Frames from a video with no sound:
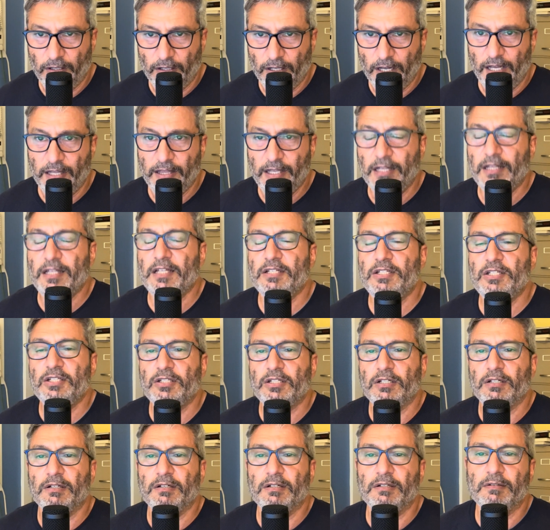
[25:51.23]
I think this is
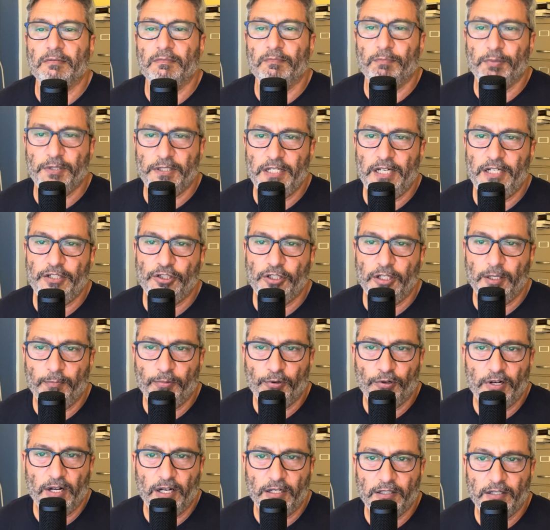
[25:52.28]
a potentially
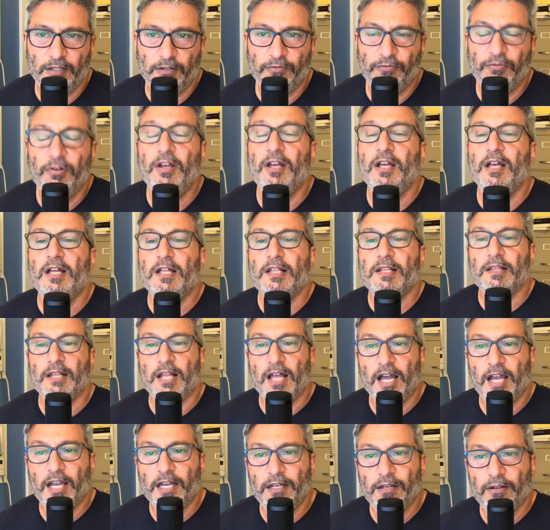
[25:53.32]
productive
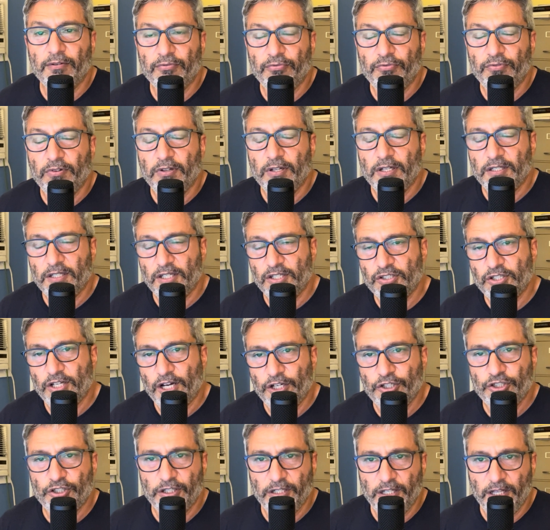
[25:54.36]
line of
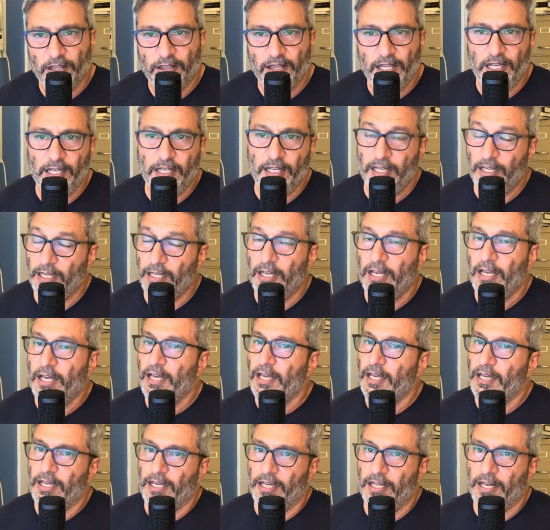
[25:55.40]
discussion and thinking.
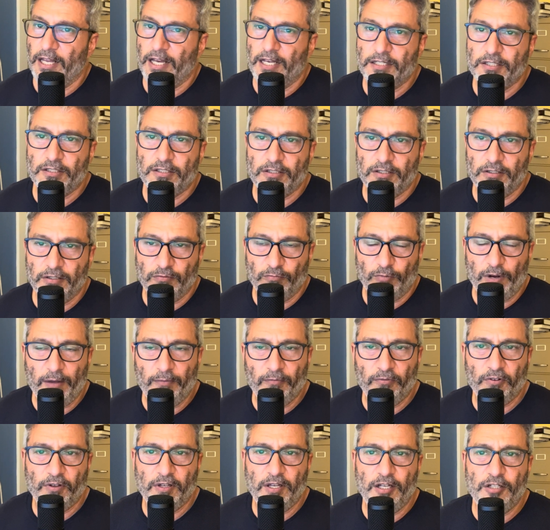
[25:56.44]
It has
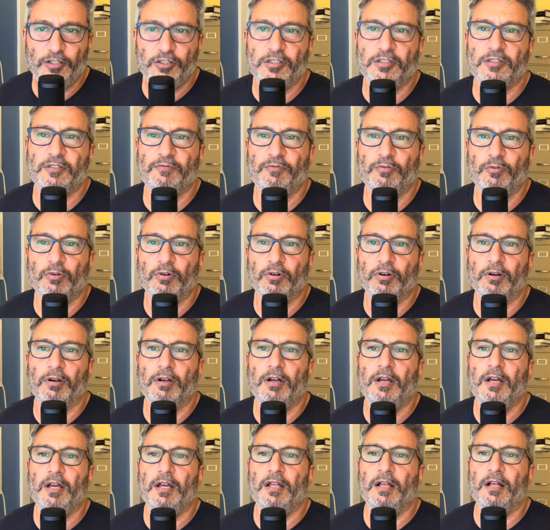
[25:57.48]
ramifications for
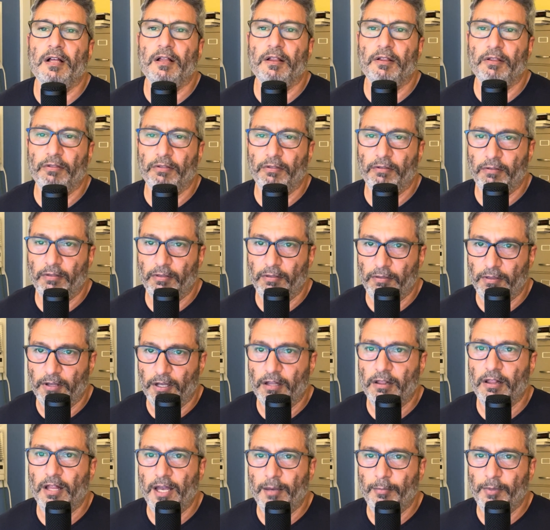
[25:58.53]
the
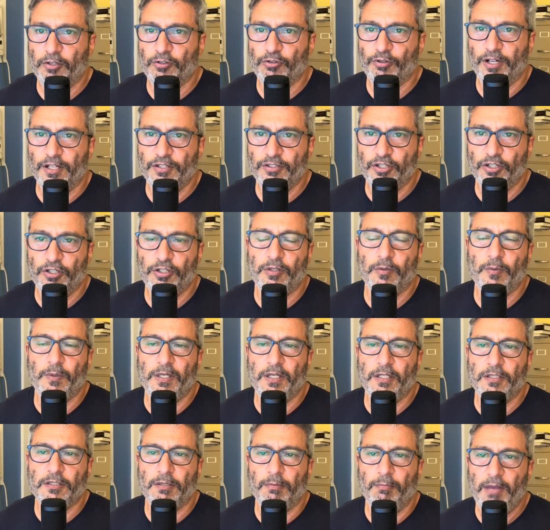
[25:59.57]
climate transition we
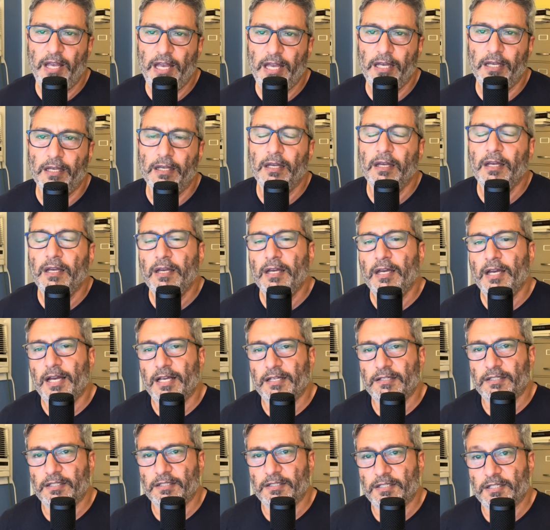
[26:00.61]
need to make
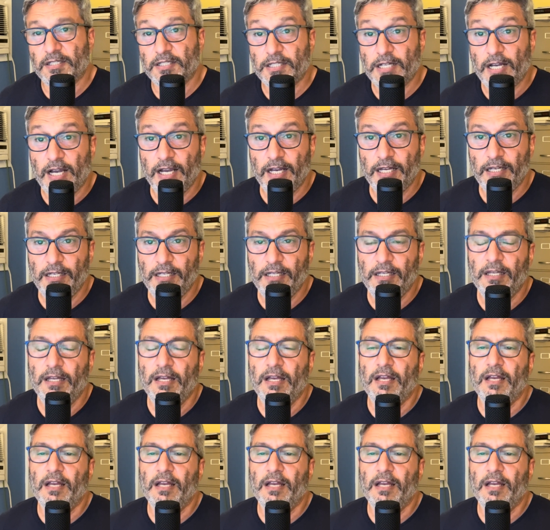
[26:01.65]
as a society,